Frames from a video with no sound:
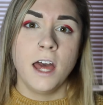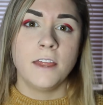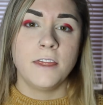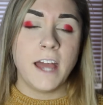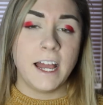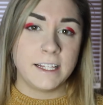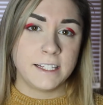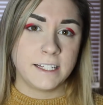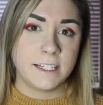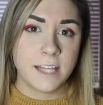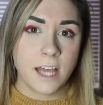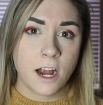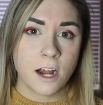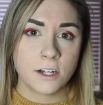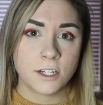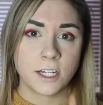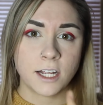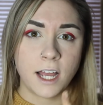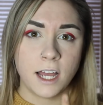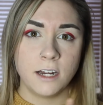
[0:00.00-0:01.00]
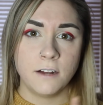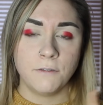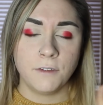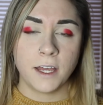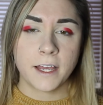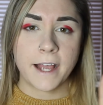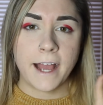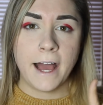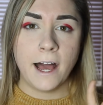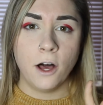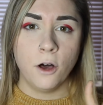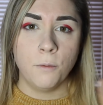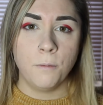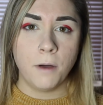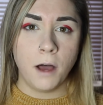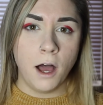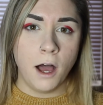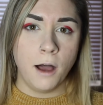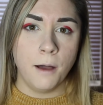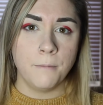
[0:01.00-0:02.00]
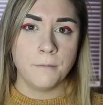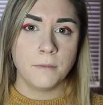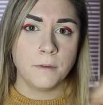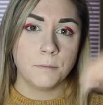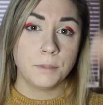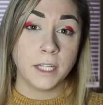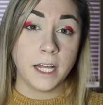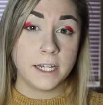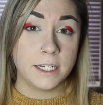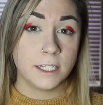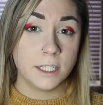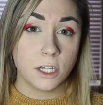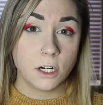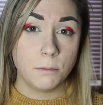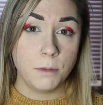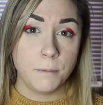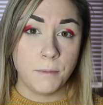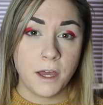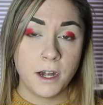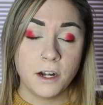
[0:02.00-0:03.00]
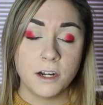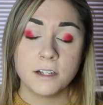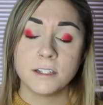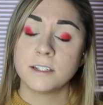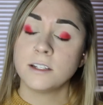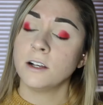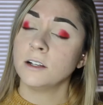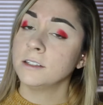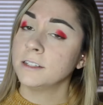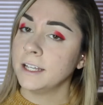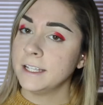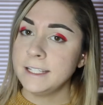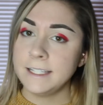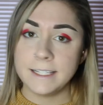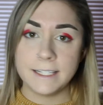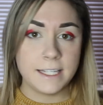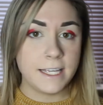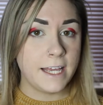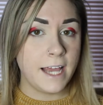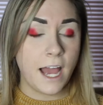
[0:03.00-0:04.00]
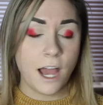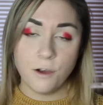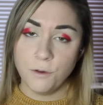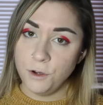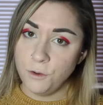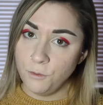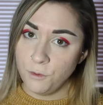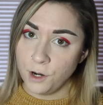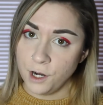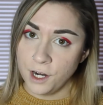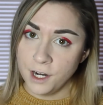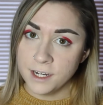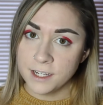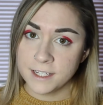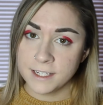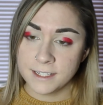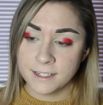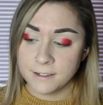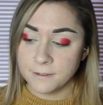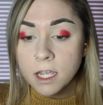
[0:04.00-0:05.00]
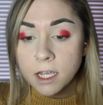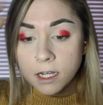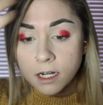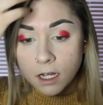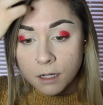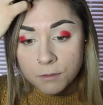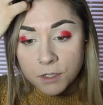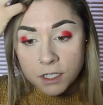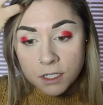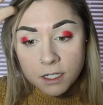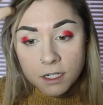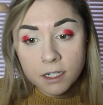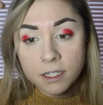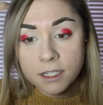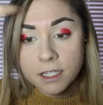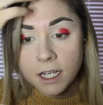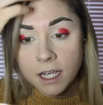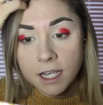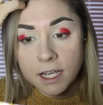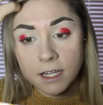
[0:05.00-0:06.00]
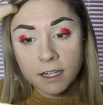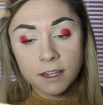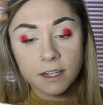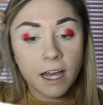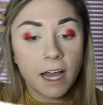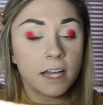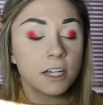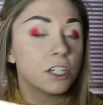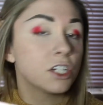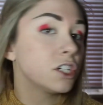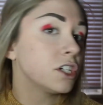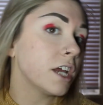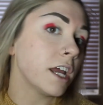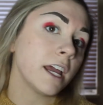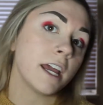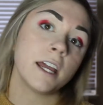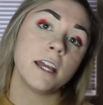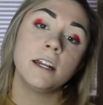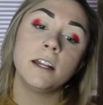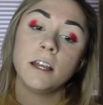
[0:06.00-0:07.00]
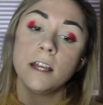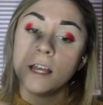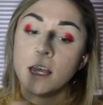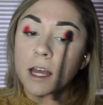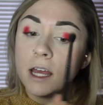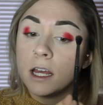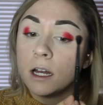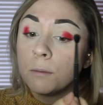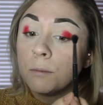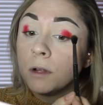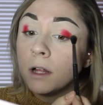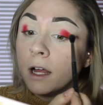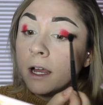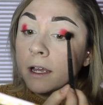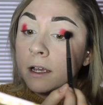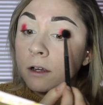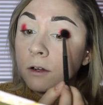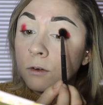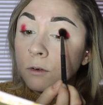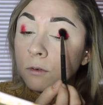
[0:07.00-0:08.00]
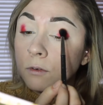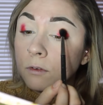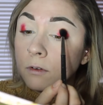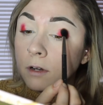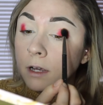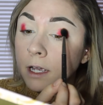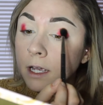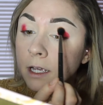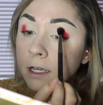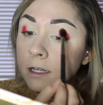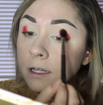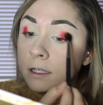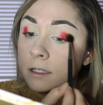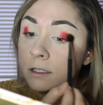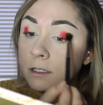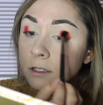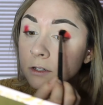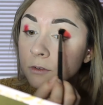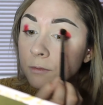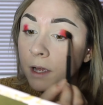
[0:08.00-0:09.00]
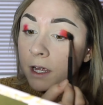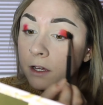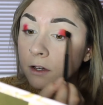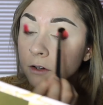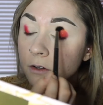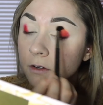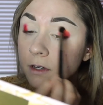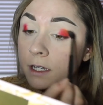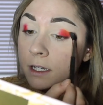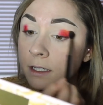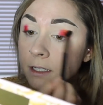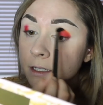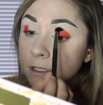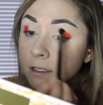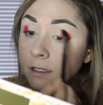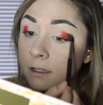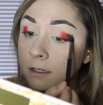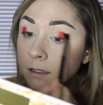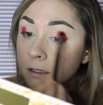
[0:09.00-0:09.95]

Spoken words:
that's there to kind of like help blend a little bit better. So let's see how it works. And I'm just gonna take that shade and apply it right into my crease.